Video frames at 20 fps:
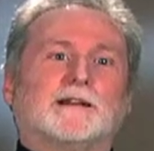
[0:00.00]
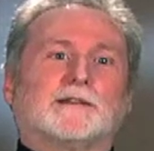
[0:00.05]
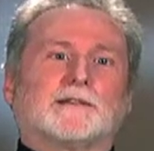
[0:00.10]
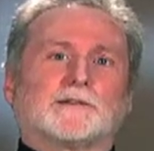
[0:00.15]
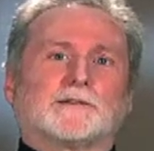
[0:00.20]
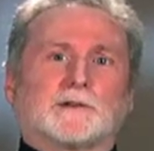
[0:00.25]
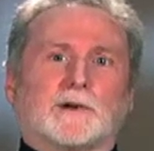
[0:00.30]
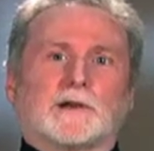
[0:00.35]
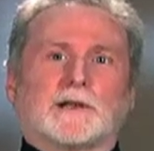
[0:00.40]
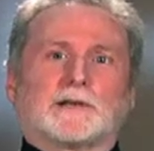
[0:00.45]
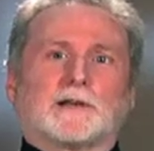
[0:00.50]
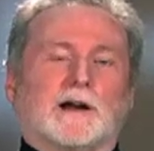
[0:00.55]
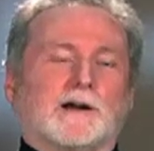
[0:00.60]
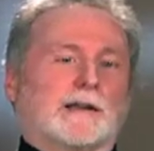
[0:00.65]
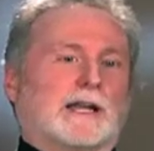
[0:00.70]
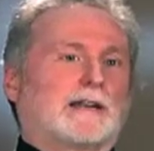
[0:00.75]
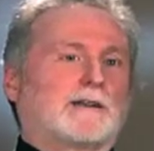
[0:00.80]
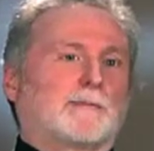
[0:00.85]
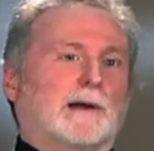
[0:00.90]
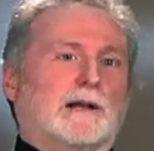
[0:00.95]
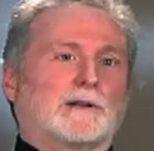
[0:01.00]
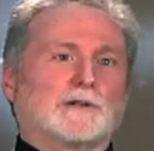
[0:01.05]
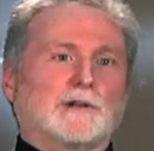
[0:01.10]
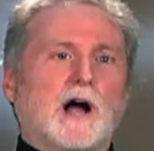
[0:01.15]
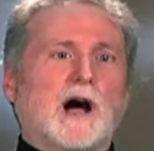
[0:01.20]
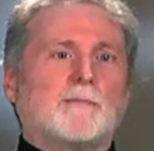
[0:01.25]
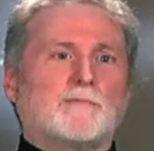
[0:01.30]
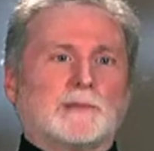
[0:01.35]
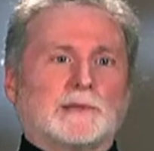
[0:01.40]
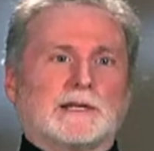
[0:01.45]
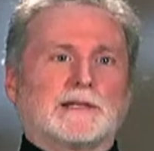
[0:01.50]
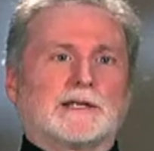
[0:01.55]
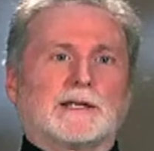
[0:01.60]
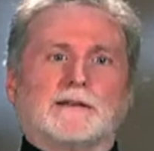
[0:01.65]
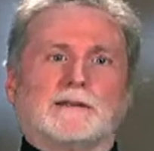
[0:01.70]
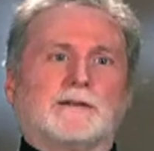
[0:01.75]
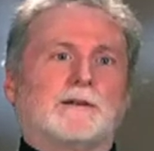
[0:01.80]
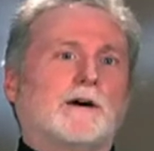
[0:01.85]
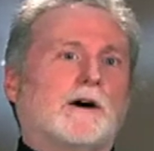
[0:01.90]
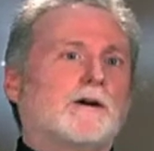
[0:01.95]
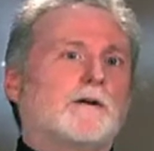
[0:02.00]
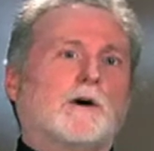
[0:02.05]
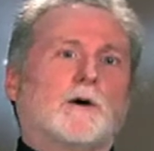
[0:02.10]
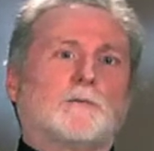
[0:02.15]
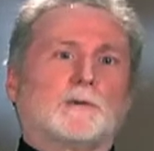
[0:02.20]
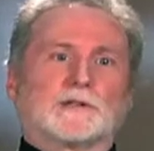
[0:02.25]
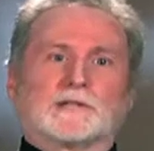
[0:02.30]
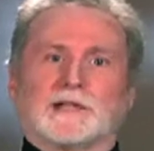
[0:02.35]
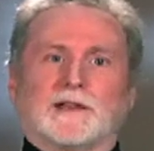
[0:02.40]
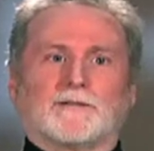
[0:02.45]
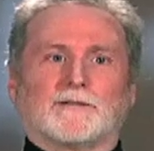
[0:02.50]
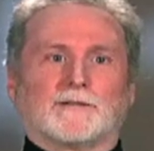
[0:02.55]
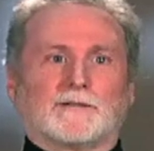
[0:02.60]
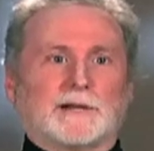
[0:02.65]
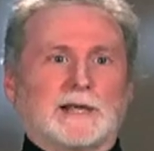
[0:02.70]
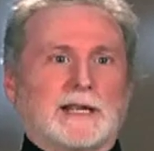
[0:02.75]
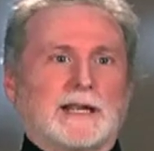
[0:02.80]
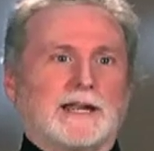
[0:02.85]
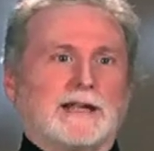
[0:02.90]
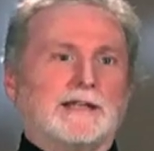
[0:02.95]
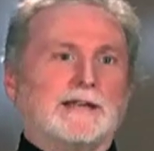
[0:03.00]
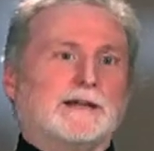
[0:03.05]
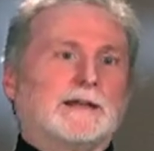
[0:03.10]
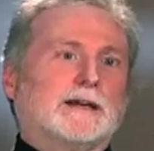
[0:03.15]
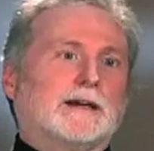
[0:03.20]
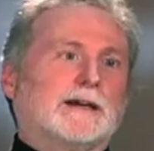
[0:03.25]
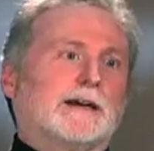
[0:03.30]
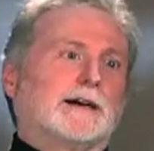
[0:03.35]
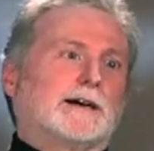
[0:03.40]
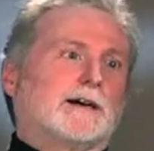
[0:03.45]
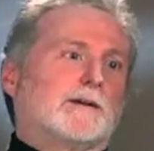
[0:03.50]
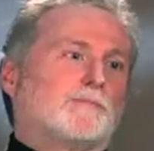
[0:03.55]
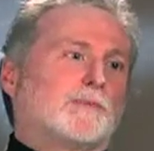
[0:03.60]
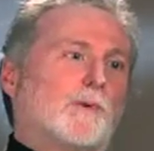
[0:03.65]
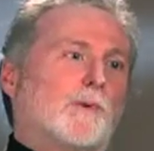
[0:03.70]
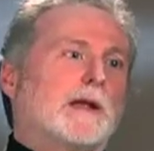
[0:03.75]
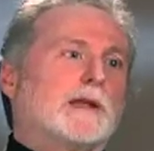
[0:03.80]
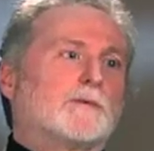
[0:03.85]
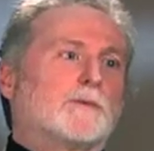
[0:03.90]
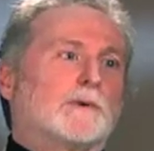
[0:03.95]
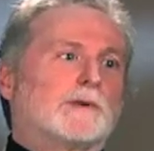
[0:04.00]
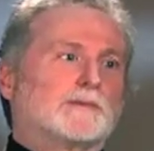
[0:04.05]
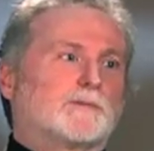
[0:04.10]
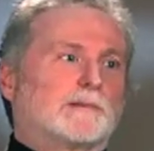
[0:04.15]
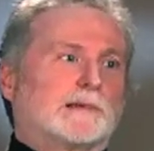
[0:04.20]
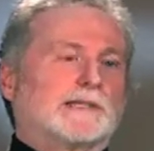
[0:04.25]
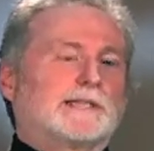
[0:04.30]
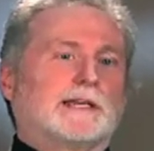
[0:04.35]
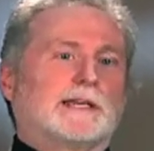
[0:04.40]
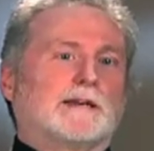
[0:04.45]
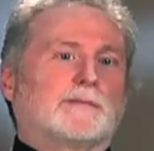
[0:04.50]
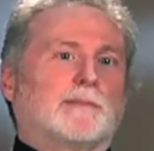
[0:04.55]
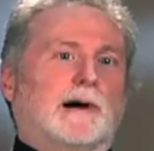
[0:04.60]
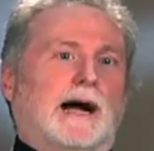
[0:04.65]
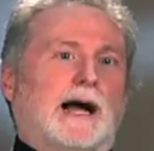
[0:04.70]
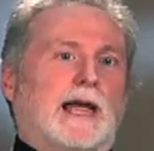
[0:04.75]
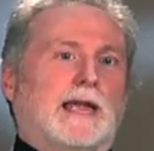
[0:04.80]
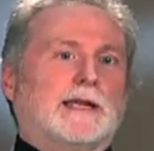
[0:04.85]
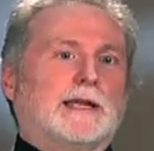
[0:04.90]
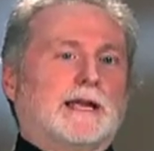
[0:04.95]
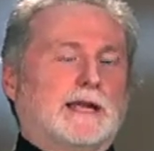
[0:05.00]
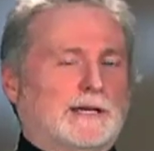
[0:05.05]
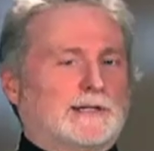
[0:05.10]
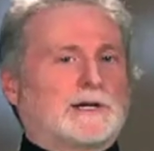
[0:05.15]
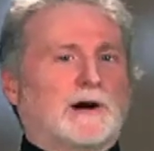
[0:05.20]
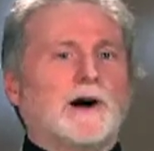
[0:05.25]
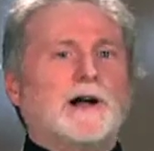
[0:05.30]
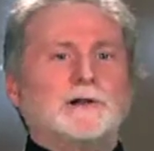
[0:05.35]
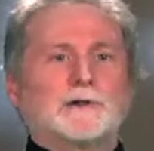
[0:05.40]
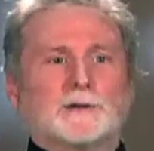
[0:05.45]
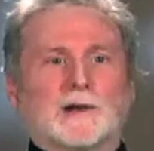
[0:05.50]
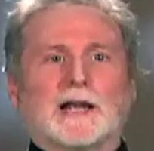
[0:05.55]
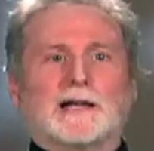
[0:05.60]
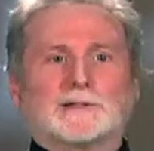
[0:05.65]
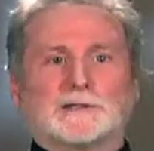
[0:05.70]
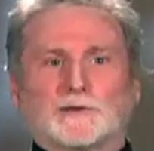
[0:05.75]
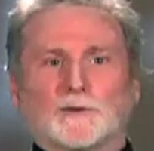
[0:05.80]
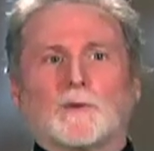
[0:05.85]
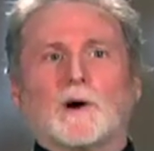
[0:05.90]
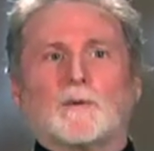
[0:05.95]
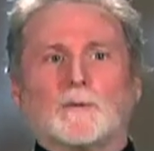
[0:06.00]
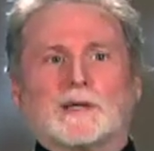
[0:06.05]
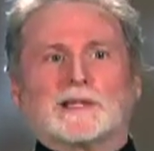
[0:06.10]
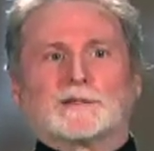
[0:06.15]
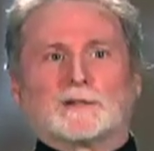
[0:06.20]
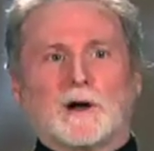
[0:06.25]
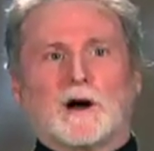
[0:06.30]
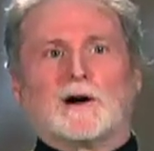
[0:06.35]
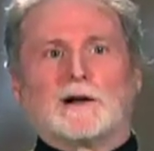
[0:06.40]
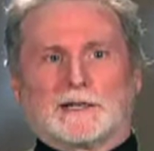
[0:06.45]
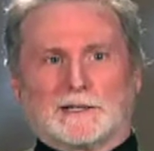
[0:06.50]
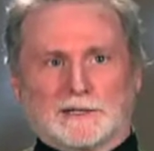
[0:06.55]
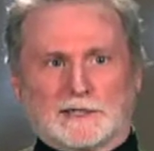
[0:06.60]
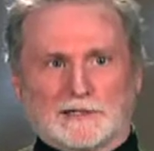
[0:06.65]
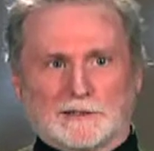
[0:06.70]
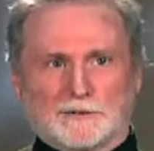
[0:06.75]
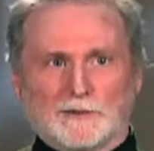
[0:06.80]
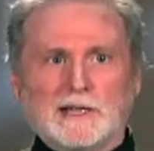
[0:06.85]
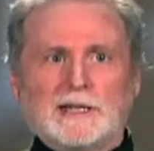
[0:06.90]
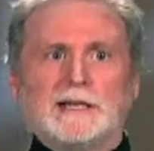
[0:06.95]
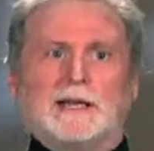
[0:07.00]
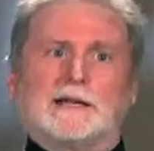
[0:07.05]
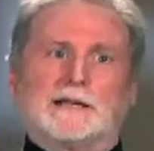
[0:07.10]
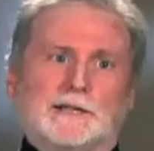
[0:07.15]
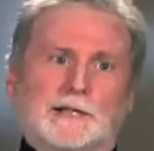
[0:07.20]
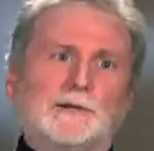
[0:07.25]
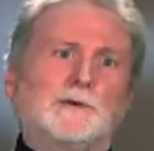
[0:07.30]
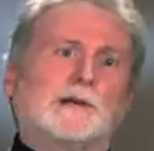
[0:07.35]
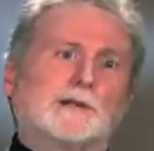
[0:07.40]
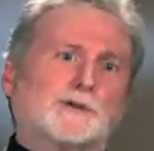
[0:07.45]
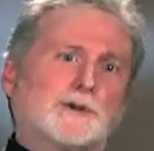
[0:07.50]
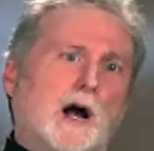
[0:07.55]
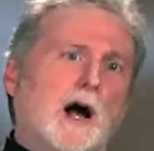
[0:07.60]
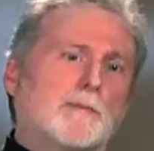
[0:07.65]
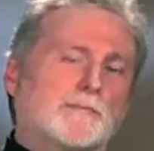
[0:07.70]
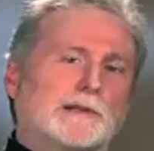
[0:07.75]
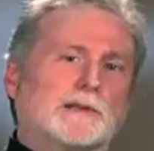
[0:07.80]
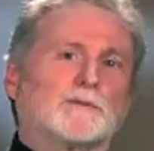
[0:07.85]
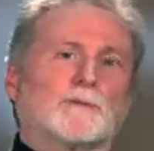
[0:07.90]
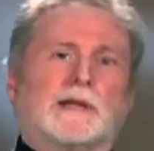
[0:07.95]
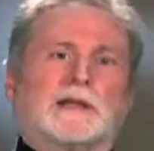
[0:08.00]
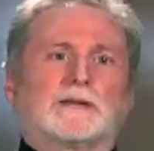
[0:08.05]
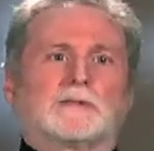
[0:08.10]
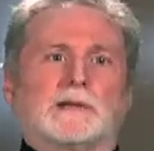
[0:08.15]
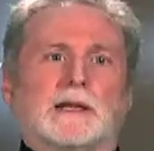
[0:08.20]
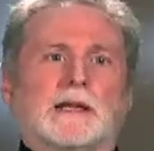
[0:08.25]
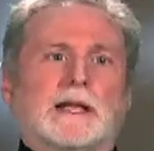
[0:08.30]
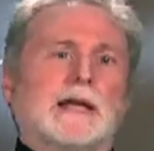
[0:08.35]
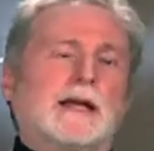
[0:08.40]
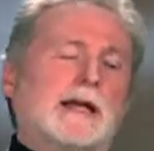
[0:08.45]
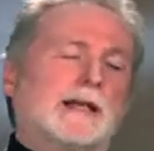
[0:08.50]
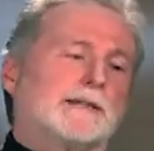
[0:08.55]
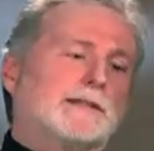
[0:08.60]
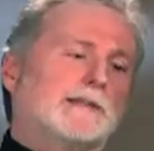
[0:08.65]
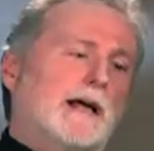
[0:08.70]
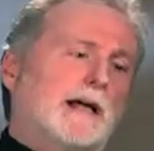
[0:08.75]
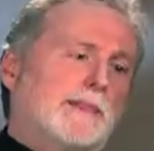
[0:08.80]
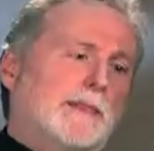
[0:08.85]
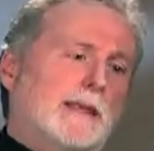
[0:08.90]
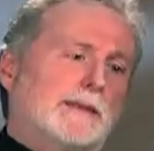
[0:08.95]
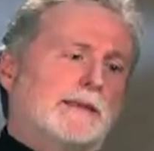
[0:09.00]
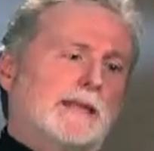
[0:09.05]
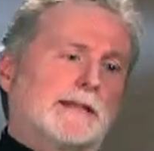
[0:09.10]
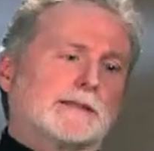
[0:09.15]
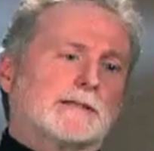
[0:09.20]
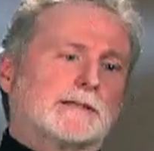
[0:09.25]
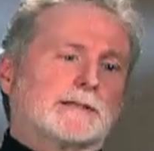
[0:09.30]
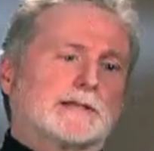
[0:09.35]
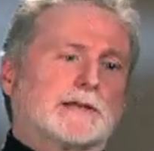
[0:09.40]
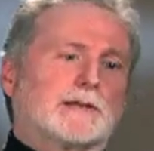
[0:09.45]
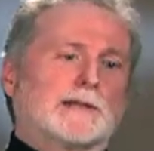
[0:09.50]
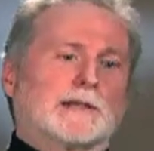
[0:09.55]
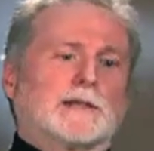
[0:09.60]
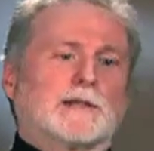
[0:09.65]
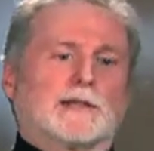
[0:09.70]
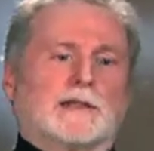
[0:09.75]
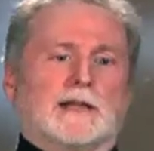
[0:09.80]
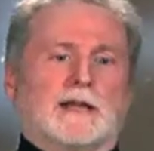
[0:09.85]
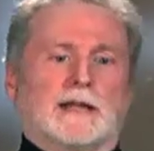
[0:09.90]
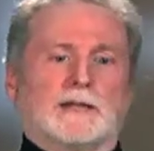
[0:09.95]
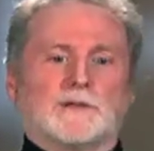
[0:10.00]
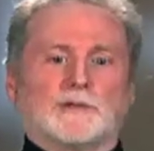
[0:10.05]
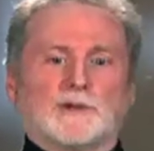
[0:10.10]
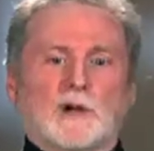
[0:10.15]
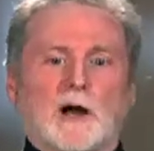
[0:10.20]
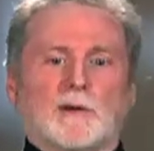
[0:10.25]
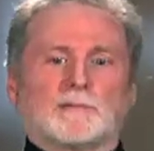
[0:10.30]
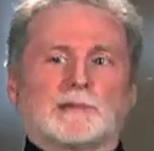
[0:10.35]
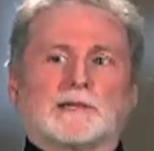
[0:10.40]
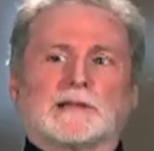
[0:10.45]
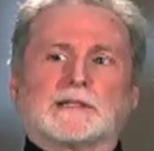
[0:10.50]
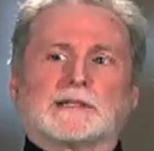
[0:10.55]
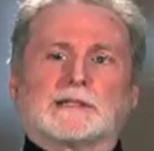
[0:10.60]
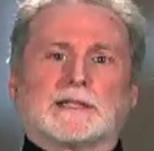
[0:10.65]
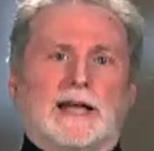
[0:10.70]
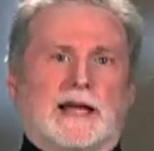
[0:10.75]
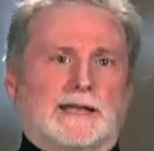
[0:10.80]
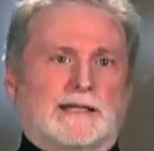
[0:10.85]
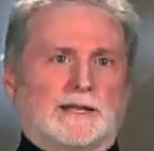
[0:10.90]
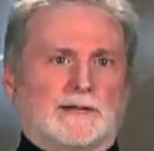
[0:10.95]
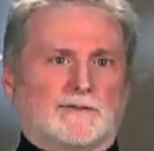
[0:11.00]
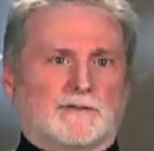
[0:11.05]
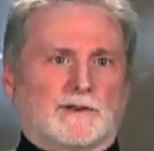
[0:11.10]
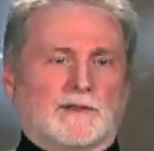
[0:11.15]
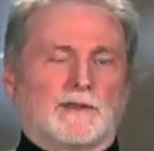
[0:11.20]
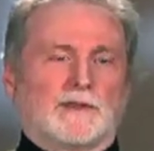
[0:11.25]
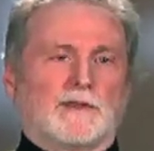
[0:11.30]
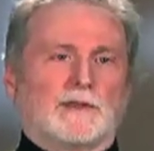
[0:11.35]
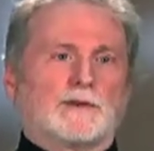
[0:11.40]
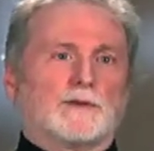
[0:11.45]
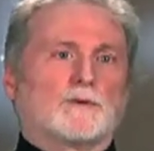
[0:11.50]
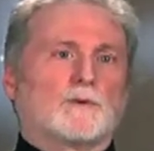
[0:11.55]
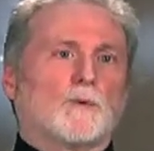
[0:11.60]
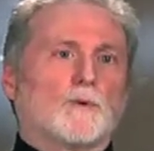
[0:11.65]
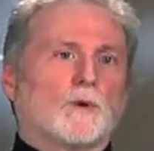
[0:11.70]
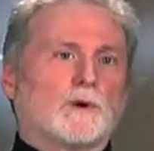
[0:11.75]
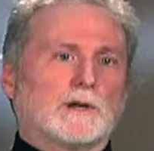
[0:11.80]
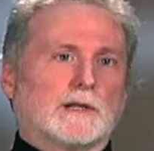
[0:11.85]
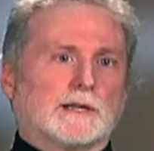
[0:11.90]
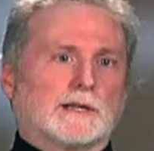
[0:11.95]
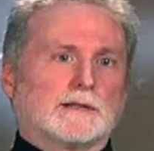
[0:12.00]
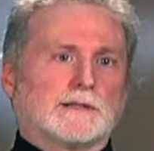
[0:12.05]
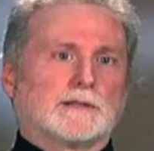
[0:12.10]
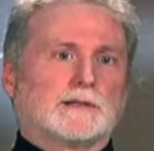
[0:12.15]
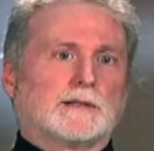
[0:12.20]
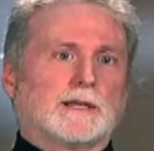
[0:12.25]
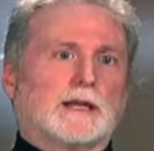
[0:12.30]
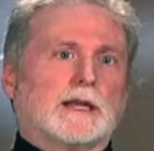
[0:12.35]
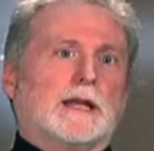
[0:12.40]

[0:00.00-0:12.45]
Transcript: started talking about Joplin, and almost every uh, point was preceded by, in contrast to what we saw in Katrina, here in Joplin, we expect, it's not necessarily that Joplin is that different than New Orleans.